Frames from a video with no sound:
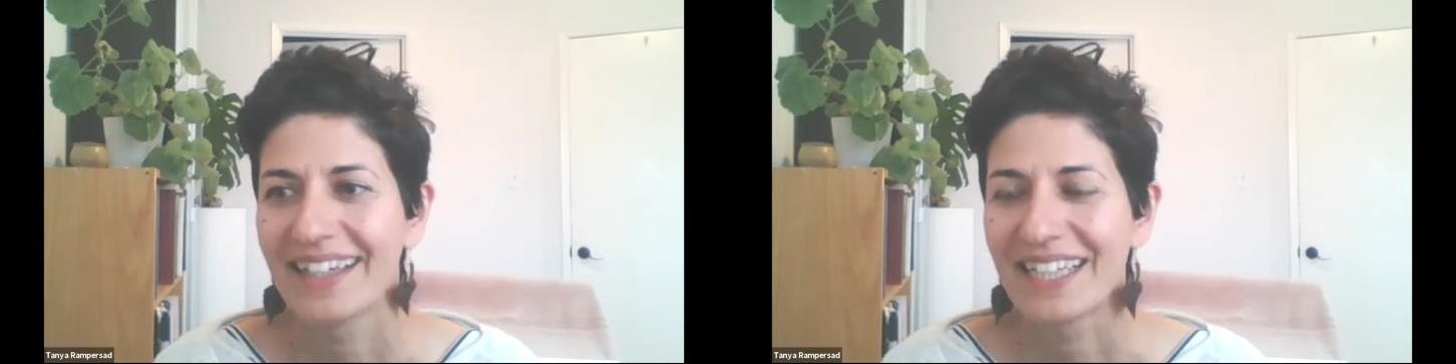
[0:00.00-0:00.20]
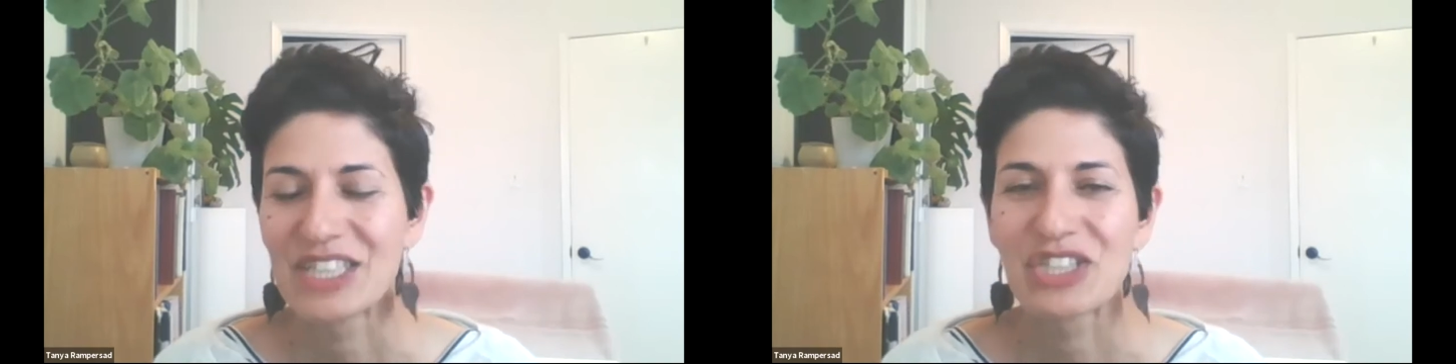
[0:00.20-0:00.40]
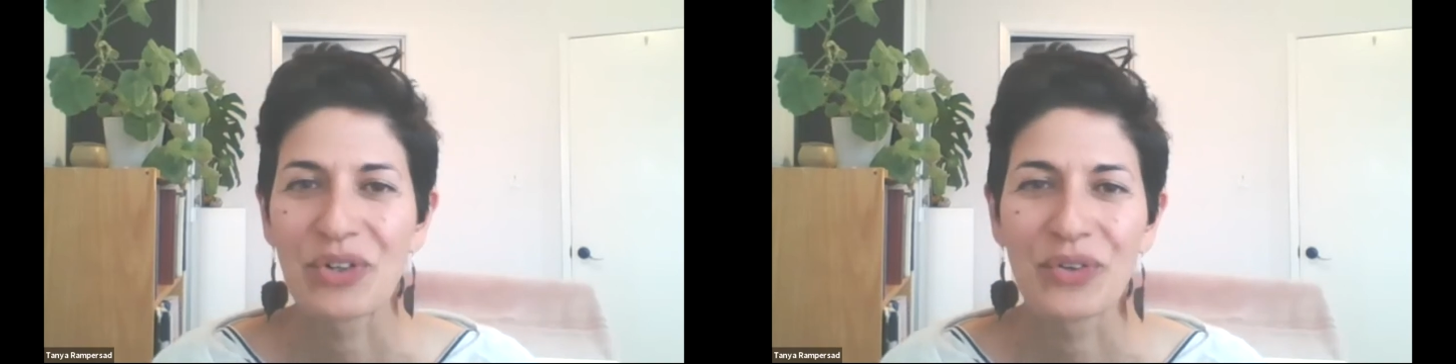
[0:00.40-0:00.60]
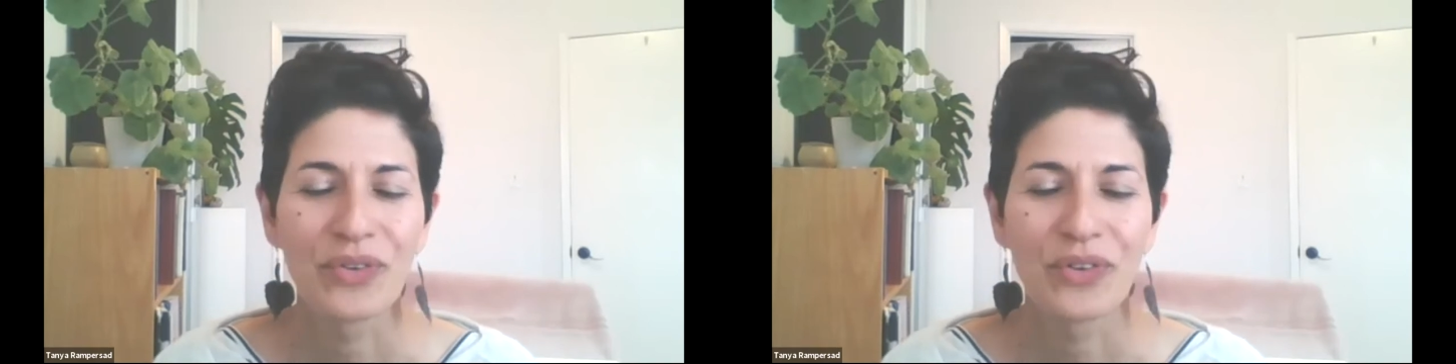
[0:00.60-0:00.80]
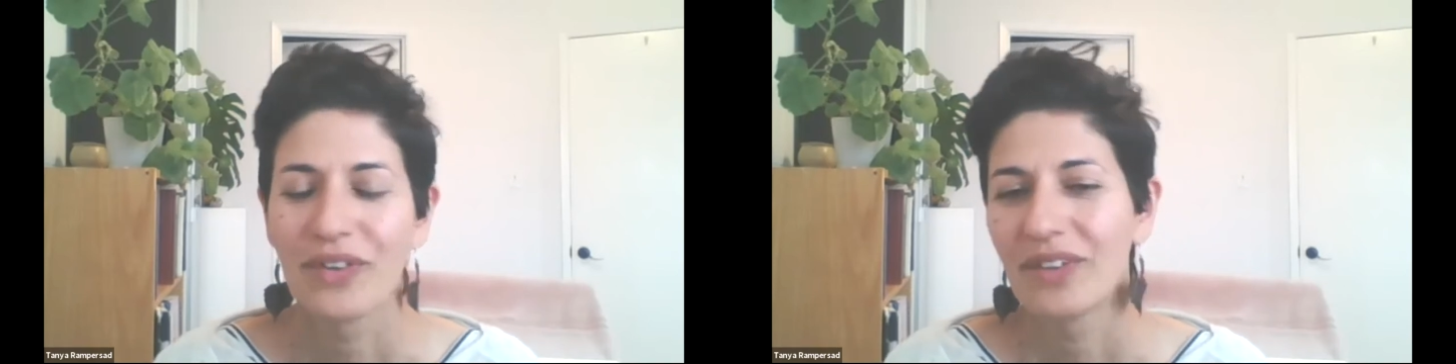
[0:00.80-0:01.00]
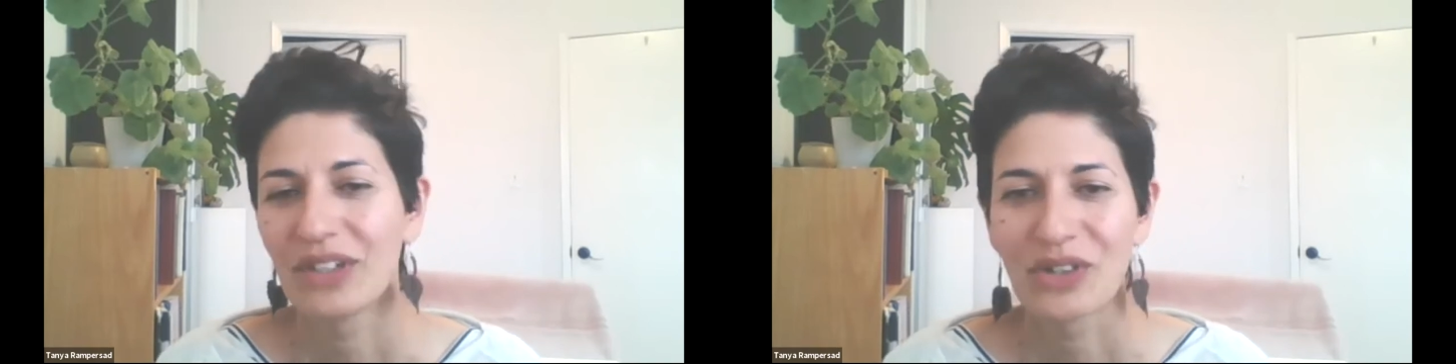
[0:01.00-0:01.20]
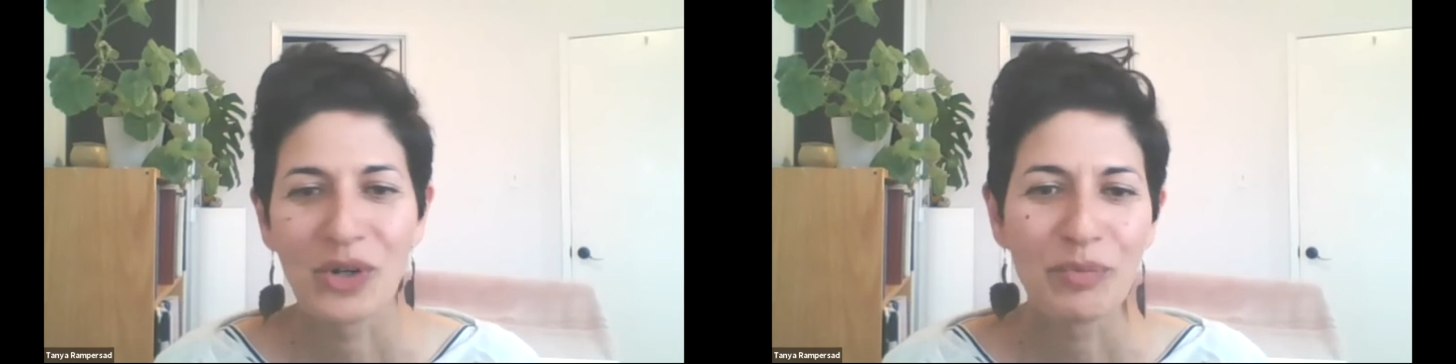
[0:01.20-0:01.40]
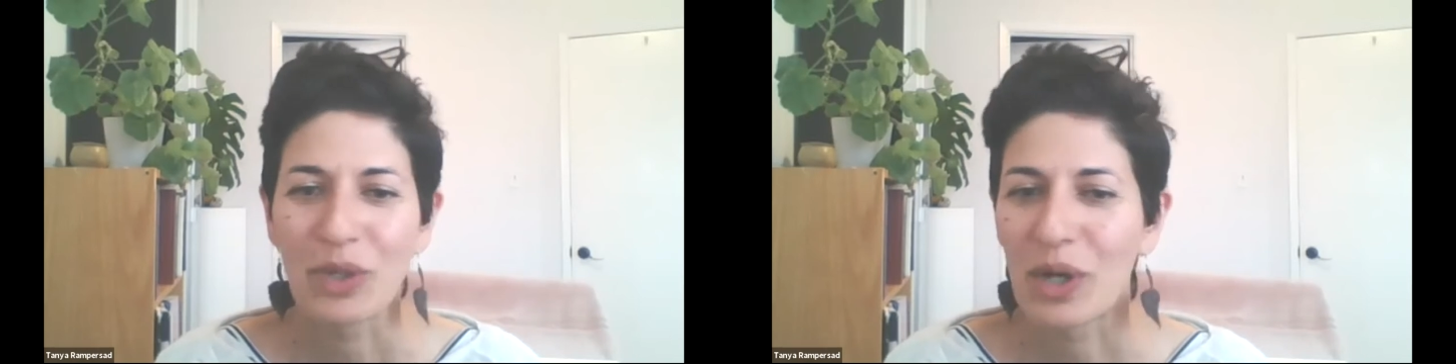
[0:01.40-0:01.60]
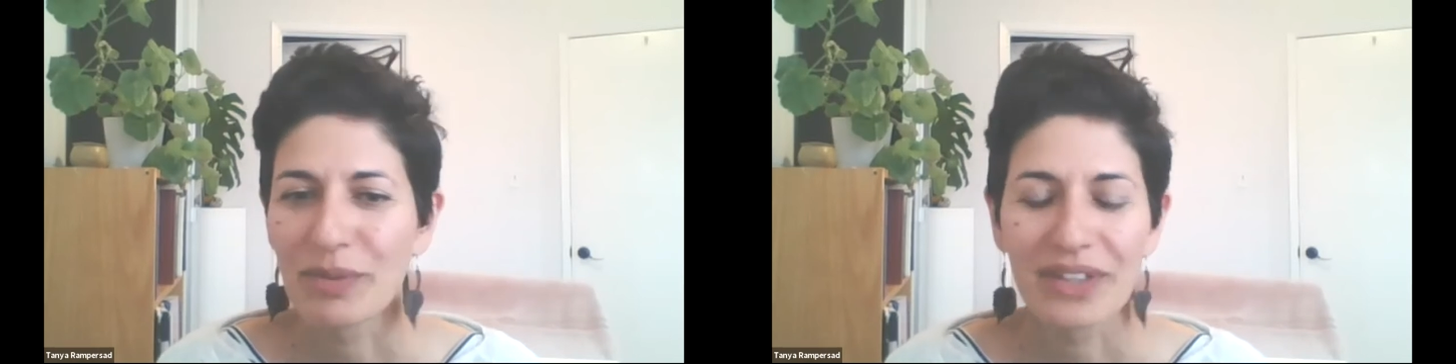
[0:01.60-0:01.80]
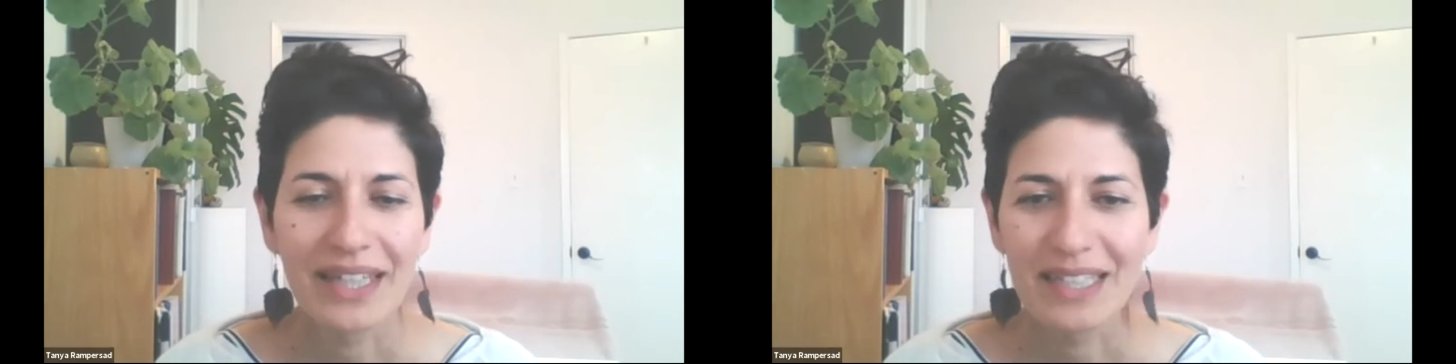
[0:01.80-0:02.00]
And so,
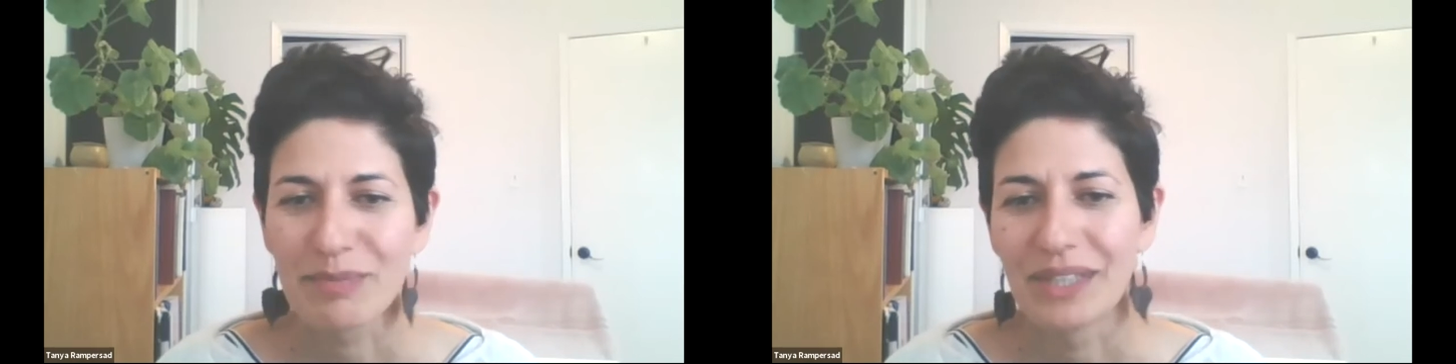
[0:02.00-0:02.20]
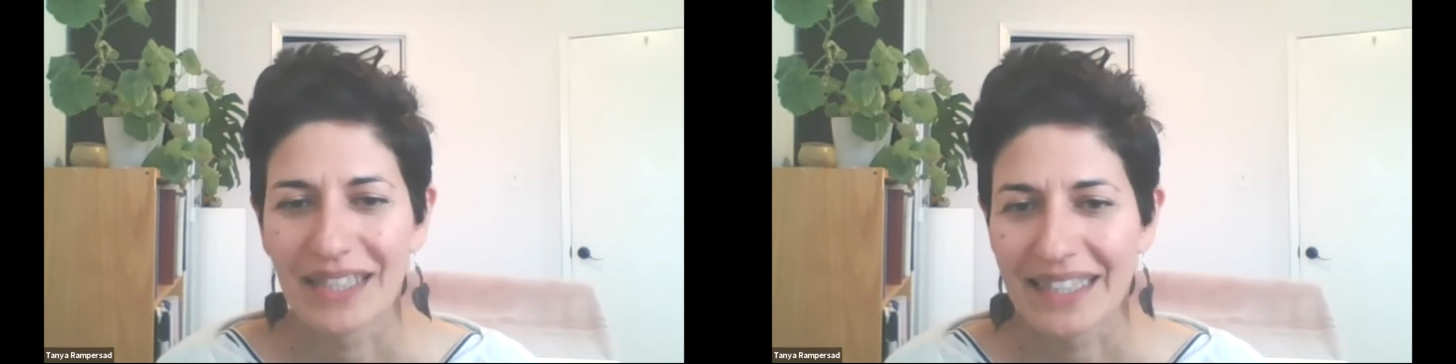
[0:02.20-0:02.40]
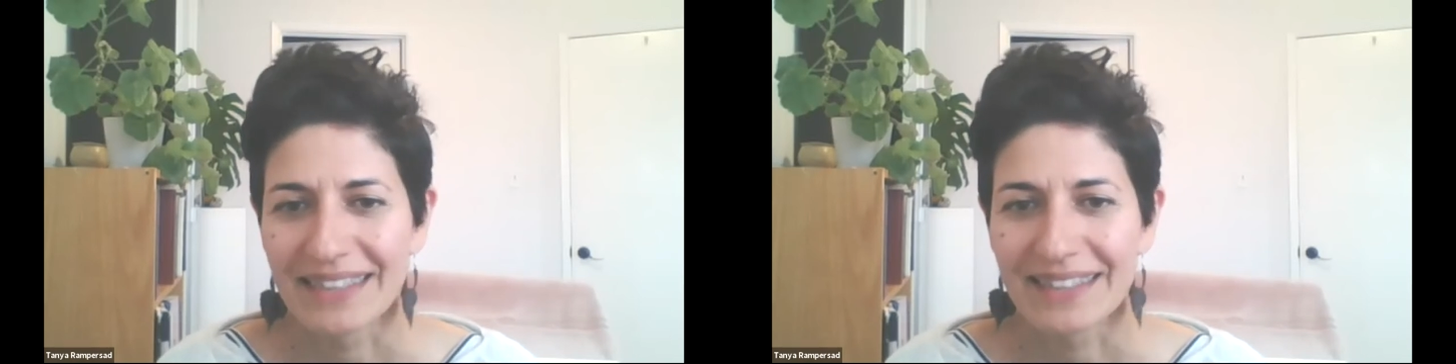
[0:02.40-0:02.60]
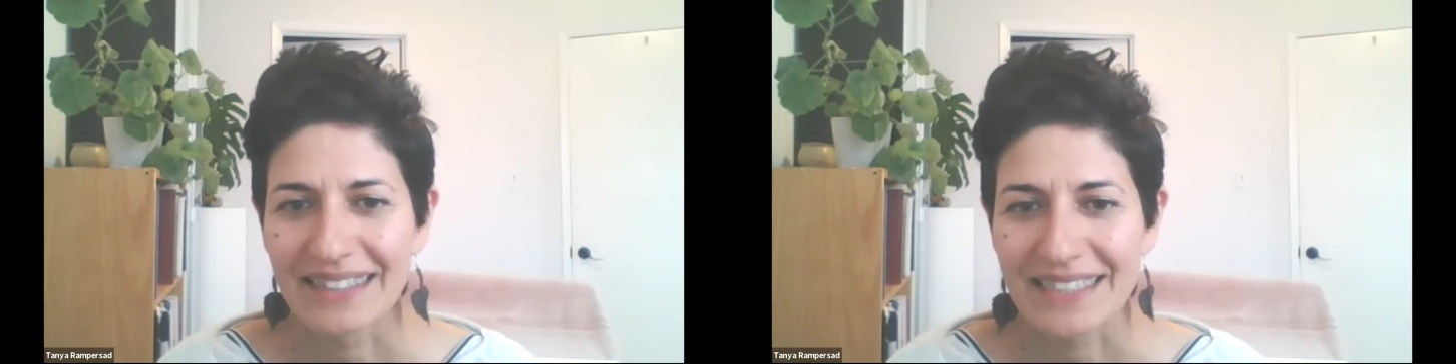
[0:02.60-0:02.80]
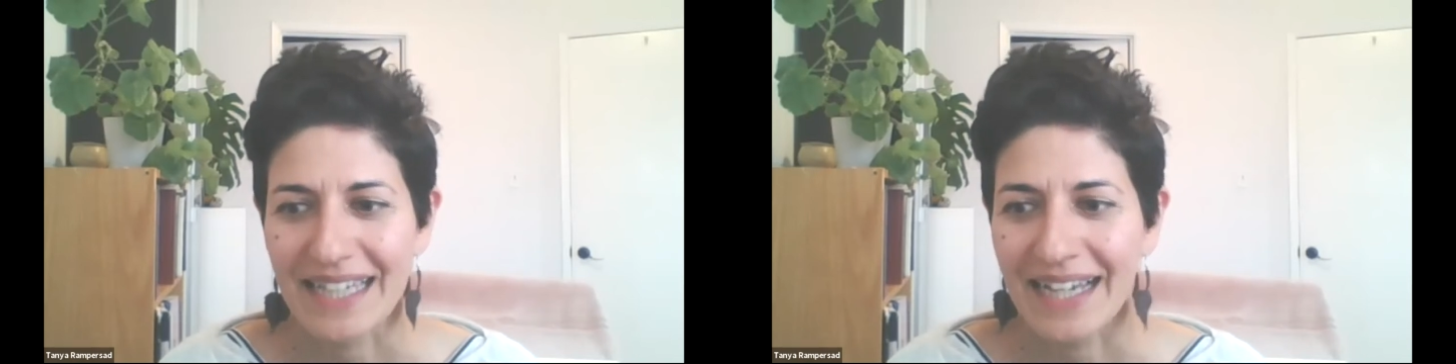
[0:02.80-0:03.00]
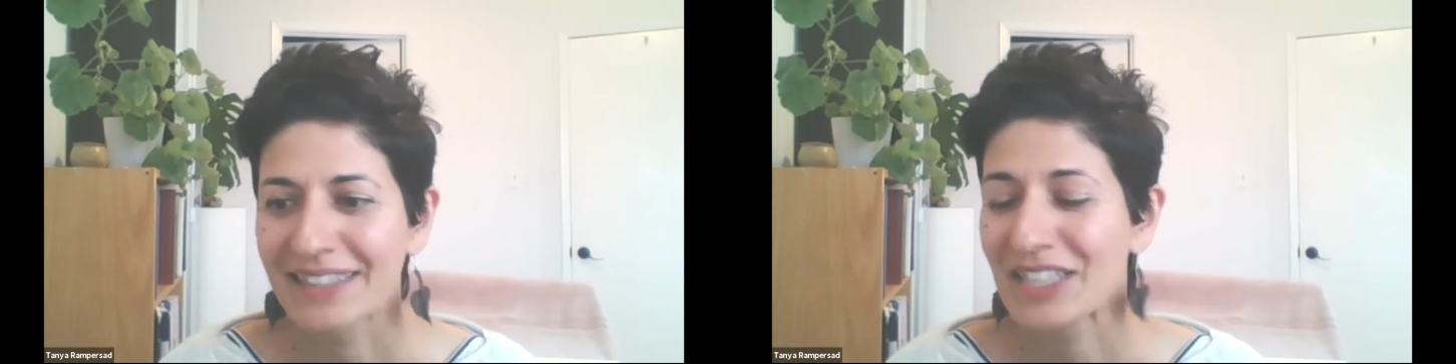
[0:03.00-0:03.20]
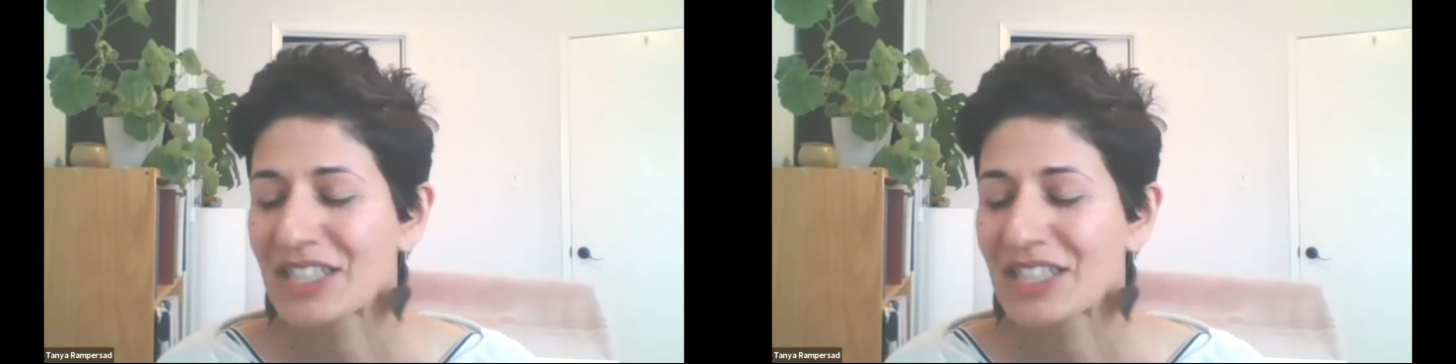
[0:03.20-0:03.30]
homeopathy gets maligned and attacked.